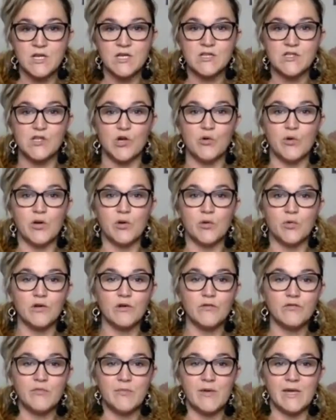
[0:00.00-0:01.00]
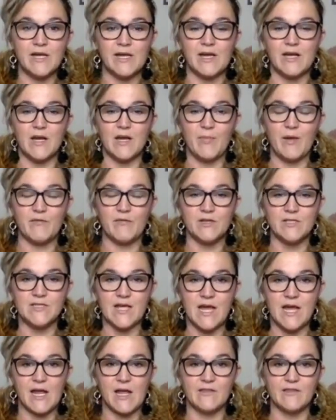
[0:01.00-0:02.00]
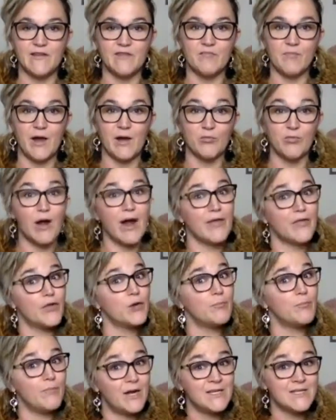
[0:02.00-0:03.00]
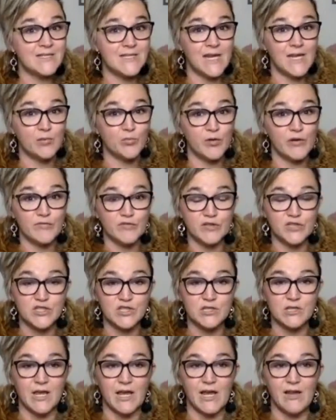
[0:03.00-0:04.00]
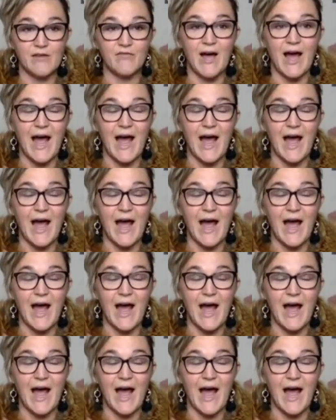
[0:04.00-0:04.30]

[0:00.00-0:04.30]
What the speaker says: So in order for me to get up every day and live my rather mundane, privileged life,